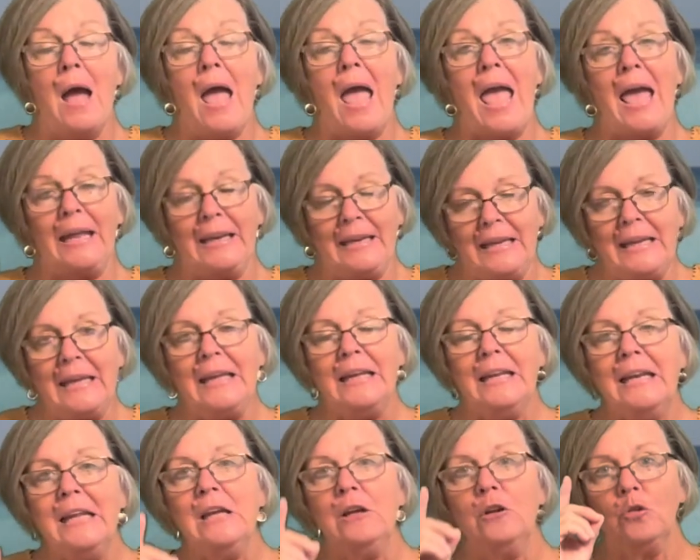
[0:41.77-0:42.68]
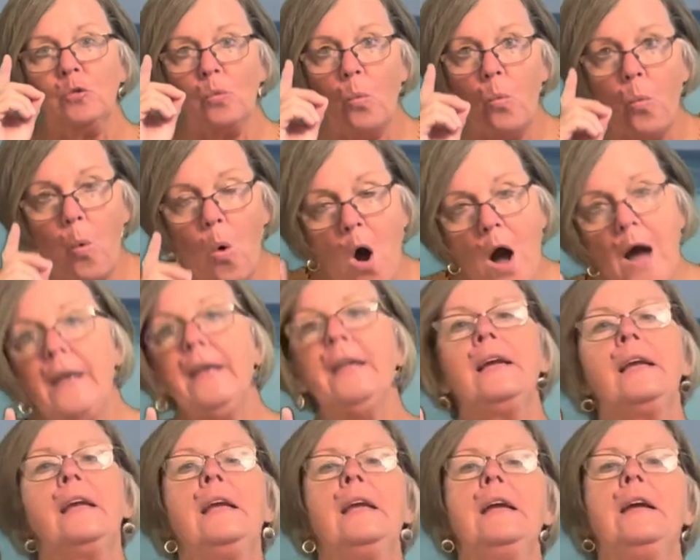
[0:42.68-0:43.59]
And in his one
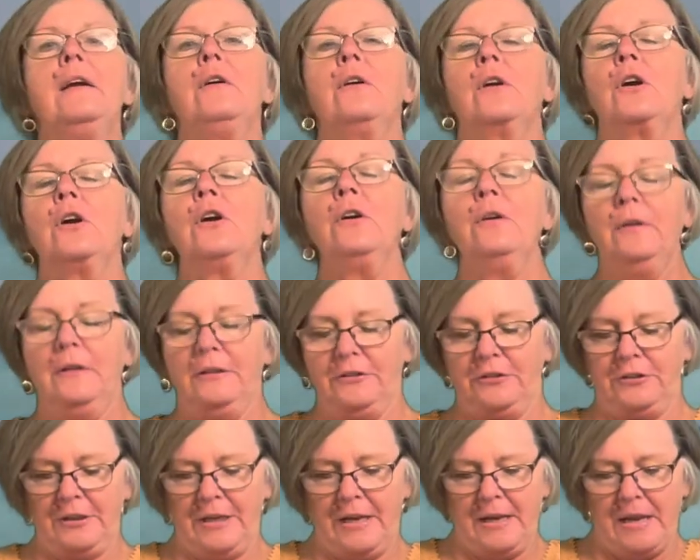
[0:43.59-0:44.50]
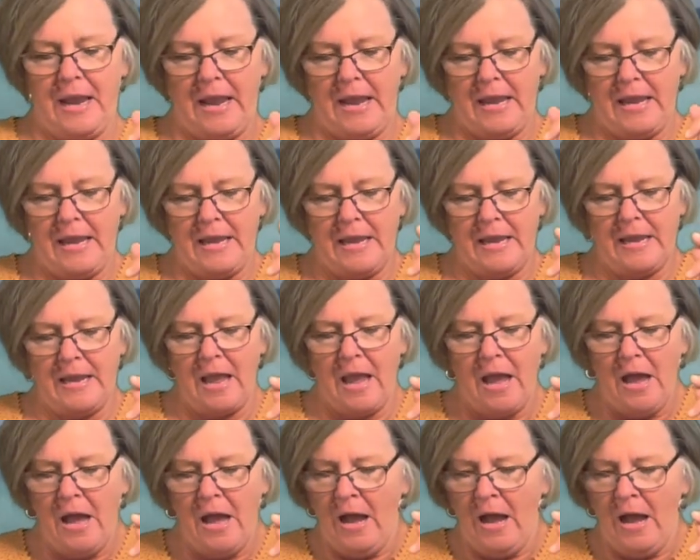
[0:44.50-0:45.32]
occurrence, he